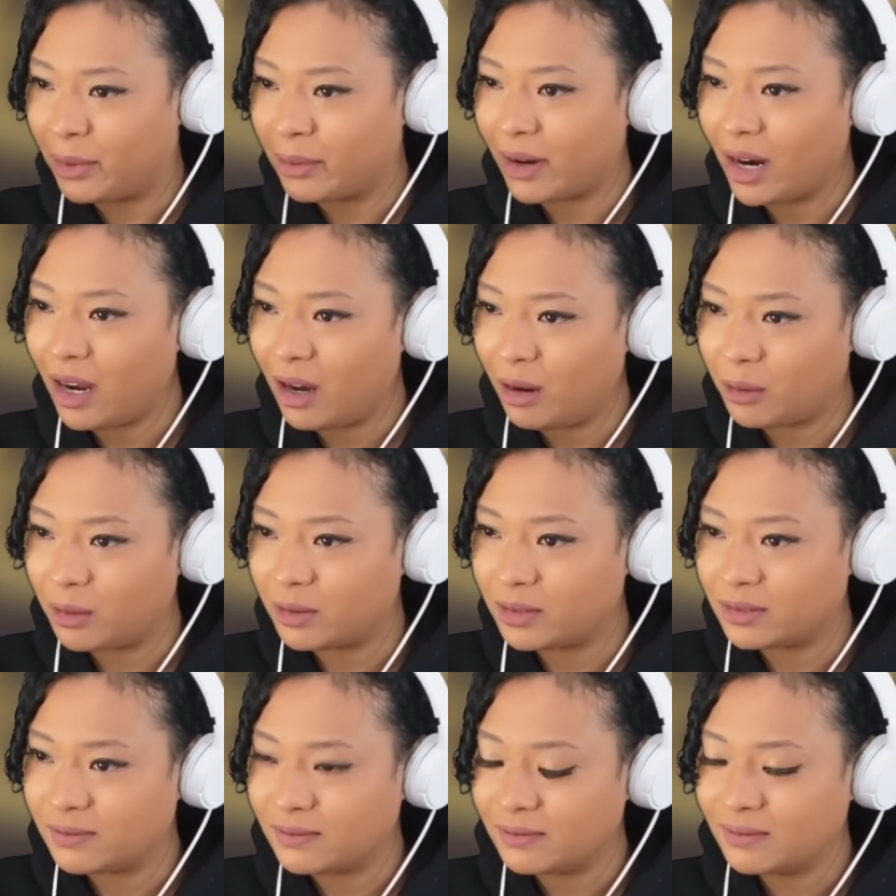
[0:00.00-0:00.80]

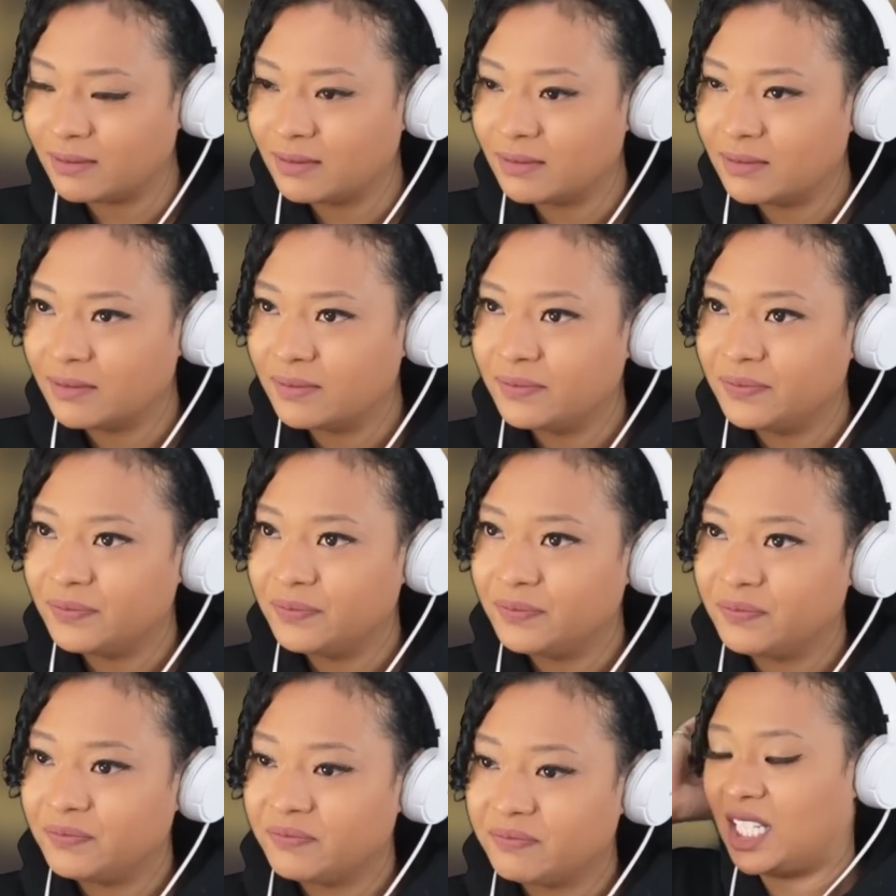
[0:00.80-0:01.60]
throat.
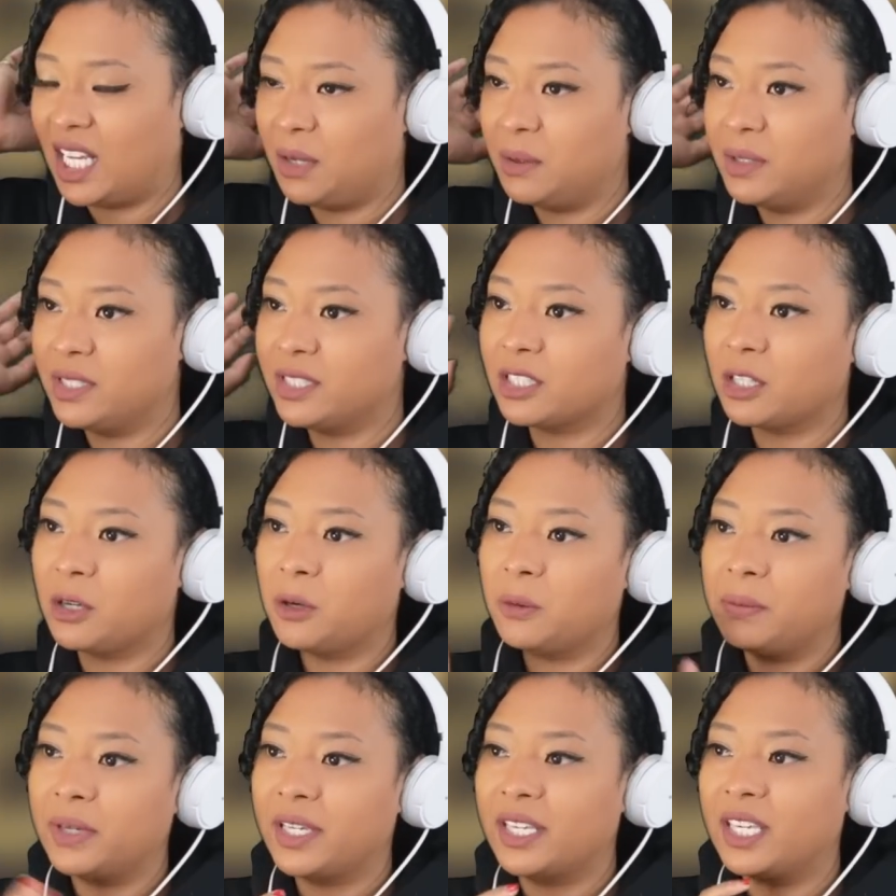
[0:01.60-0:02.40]
I was
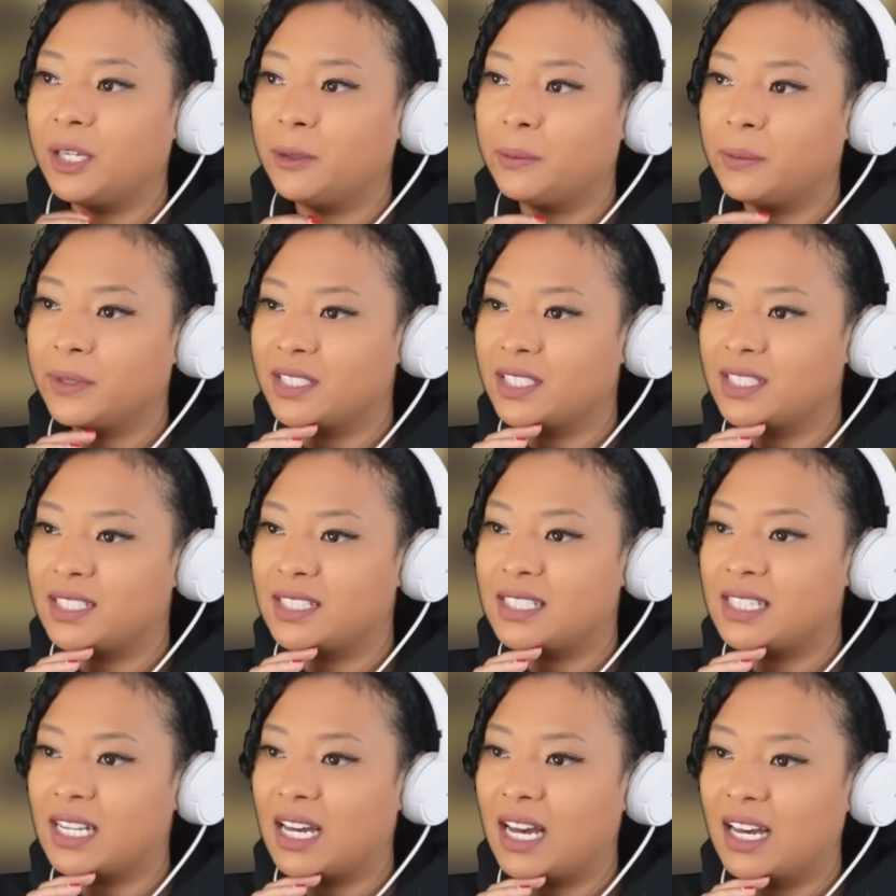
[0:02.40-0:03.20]
hoping he
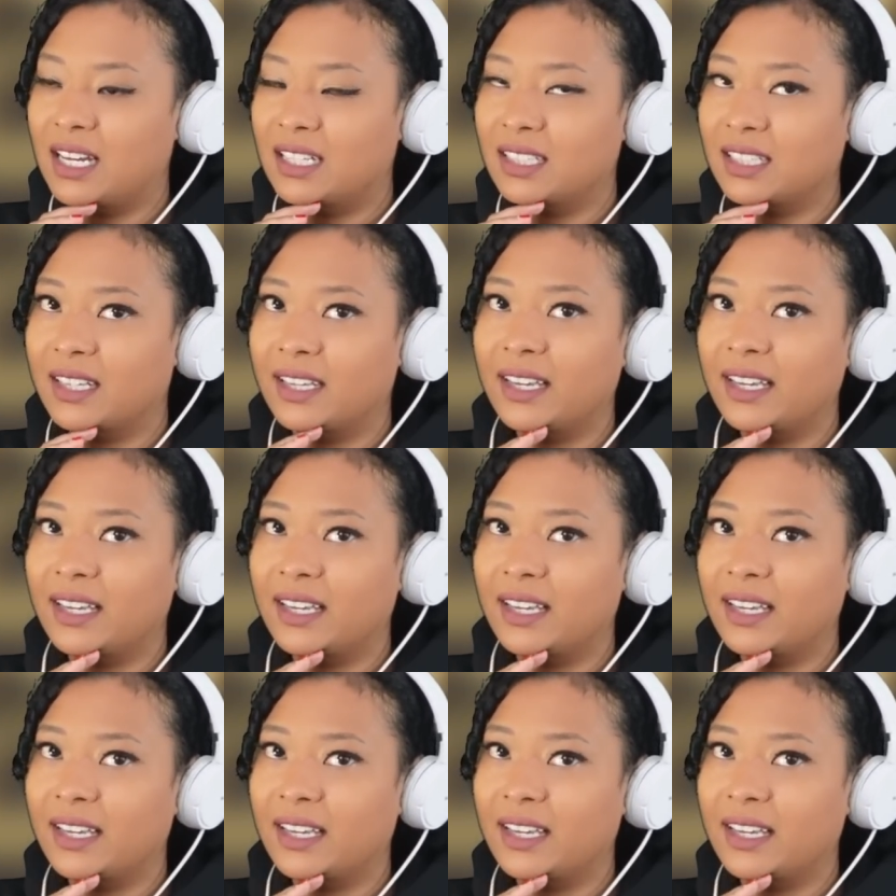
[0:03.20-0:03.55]
was not